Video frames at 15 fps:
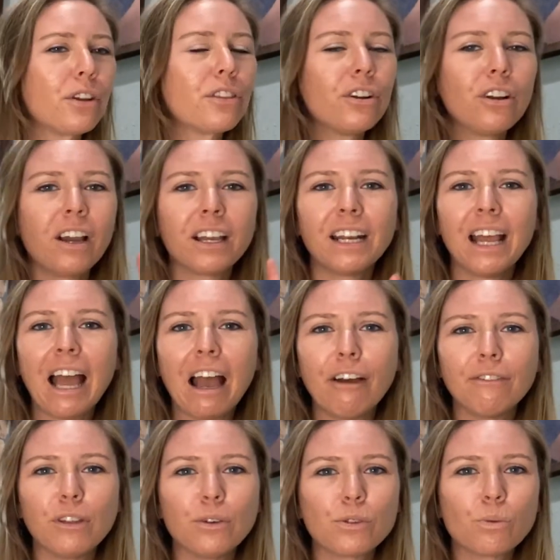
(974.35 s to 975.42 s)
They're not gonna have
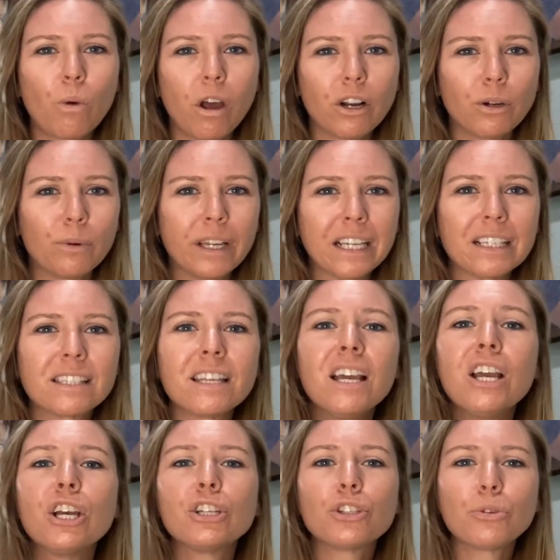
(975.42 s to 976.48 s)
those water wings
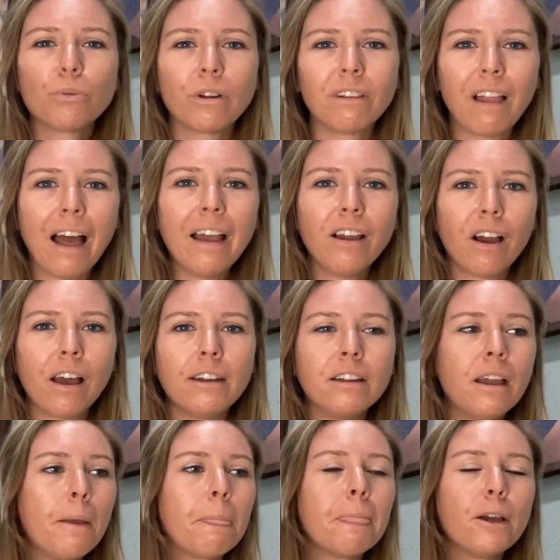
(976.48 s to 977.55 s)
to rely on.
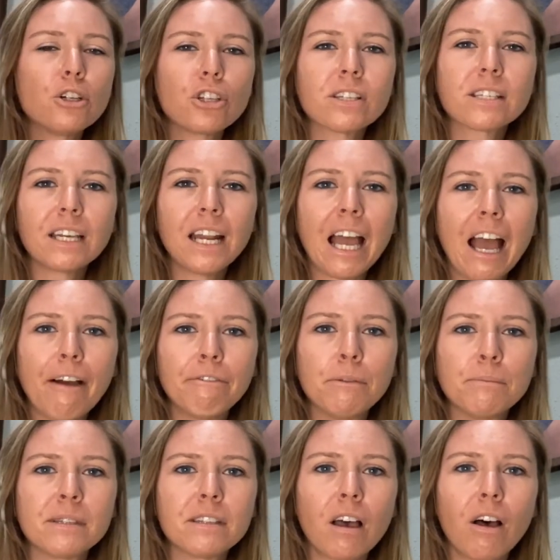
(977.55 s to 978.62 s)
They're just gonna have
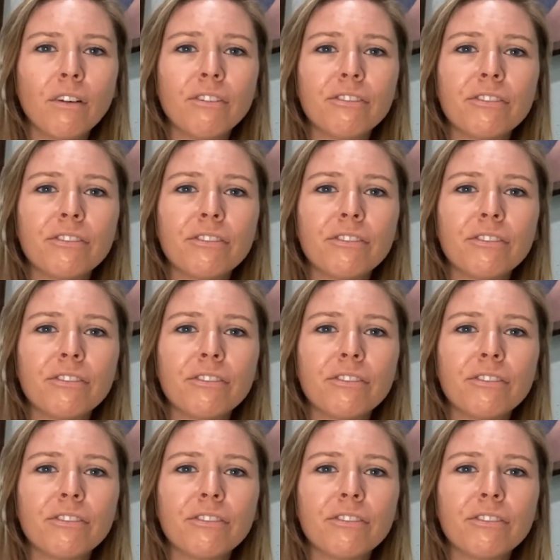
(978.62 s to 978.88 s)
themselves.